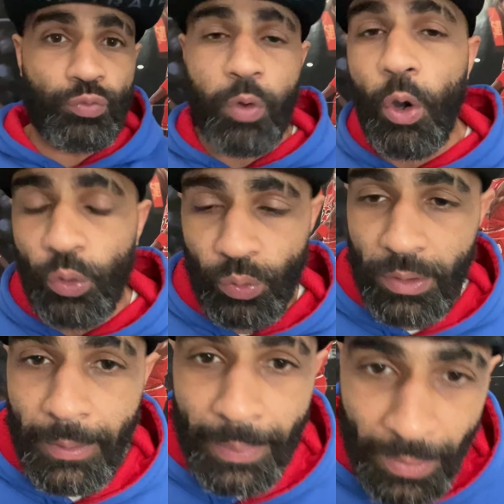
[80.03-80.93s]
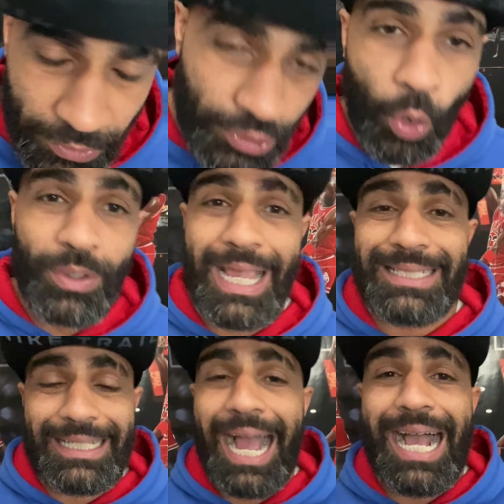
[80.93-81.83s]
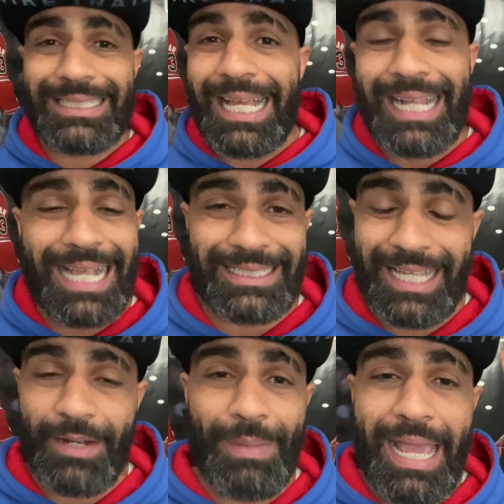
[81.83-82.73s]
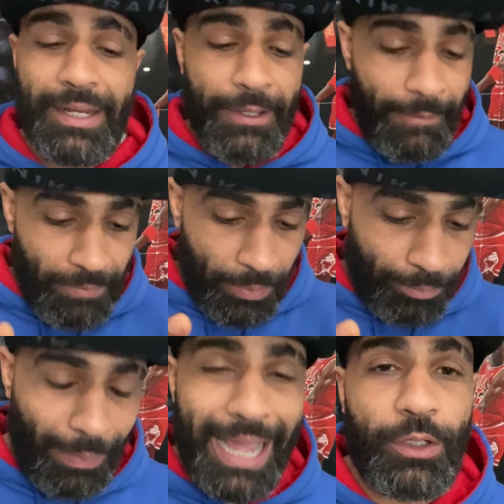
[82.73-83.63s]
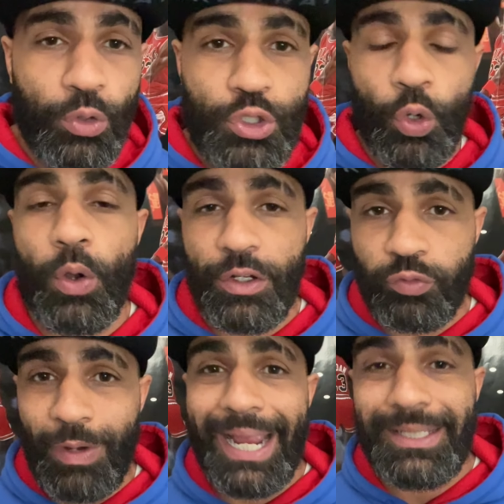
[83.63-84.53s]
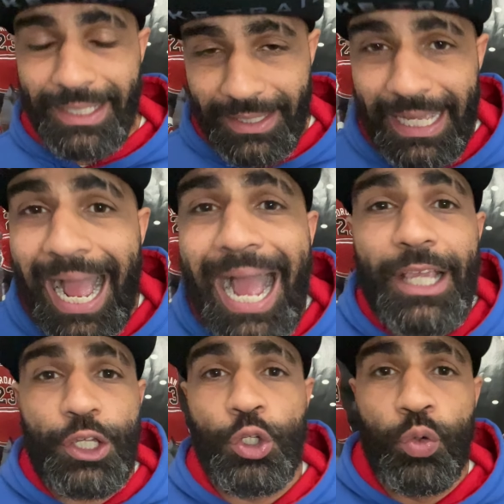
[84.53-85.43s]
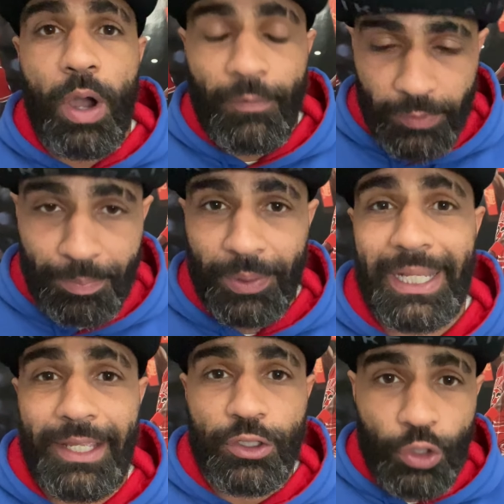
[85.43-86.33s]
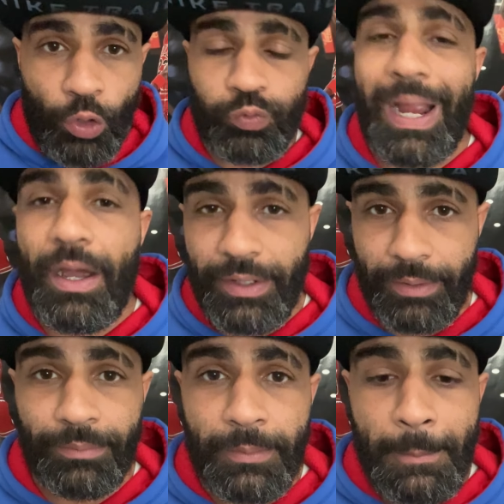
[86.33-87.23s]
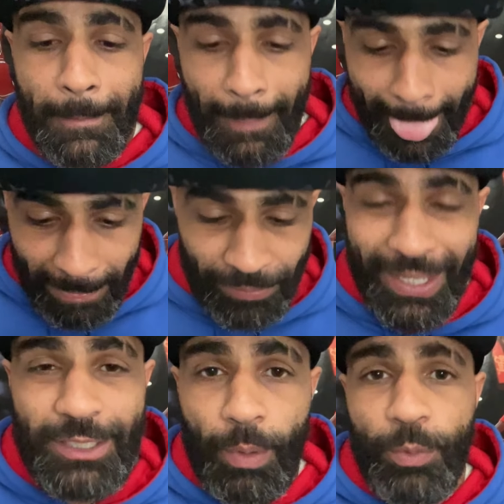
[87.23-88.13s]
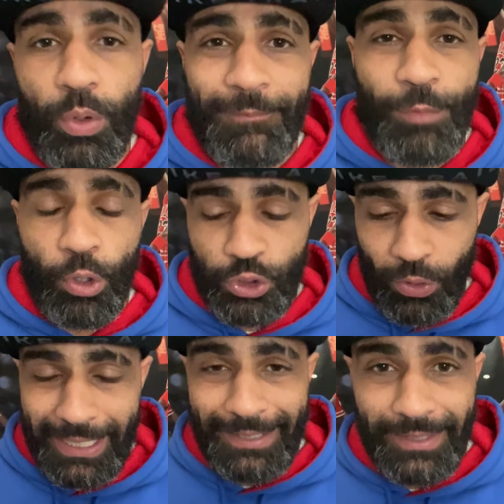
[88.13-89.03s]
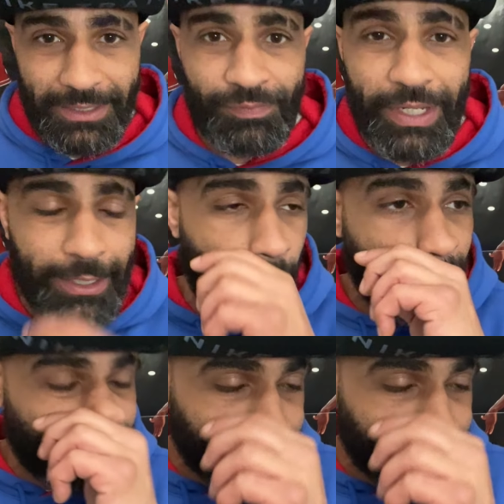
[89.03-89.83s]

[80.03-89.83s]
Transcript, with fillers: roll. So, yes, guys, like I said, man, Michael Jordan raising the IQ of the players around him. This is what we want to focus on in this video.